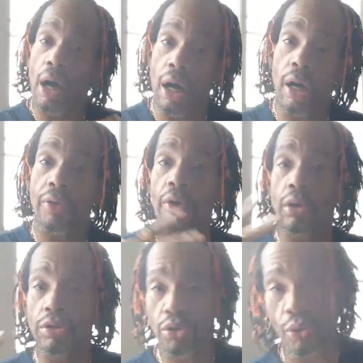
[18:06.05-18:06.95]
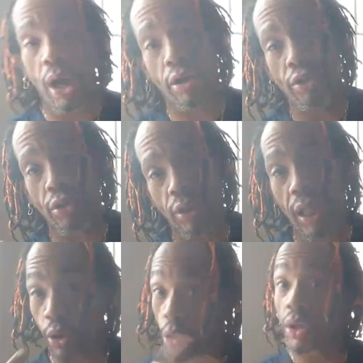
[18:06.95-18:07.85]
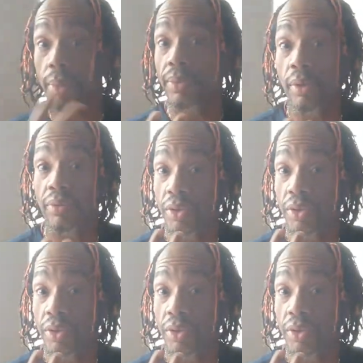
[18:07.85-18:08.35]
Other astrologers that call themselves